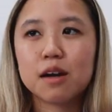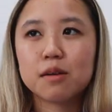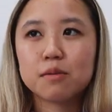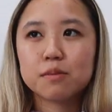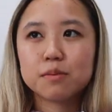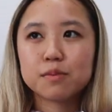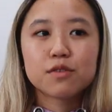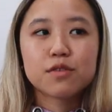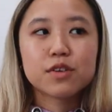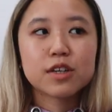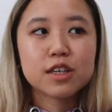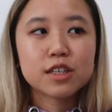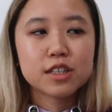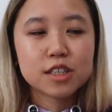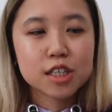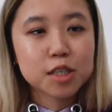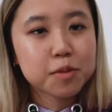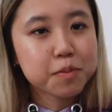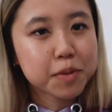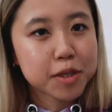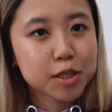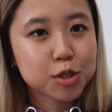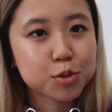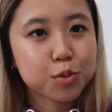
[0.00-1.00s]
up
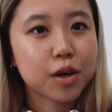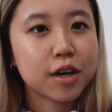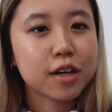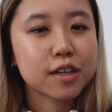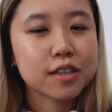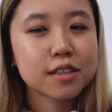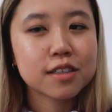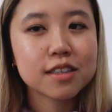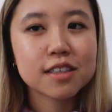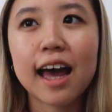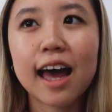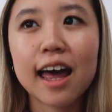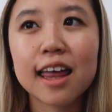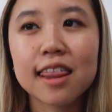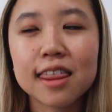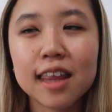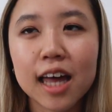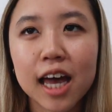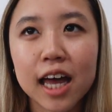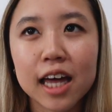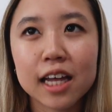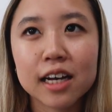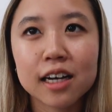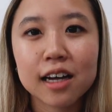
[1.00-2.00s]
finishing pitch 1 and
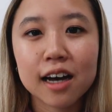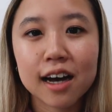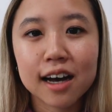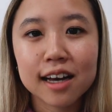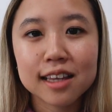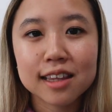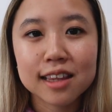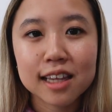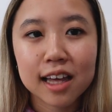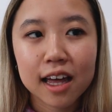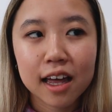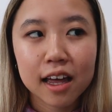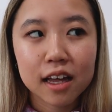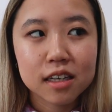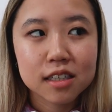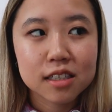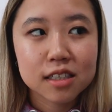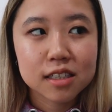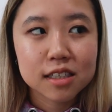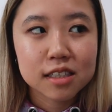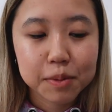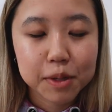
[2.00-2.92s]
then I led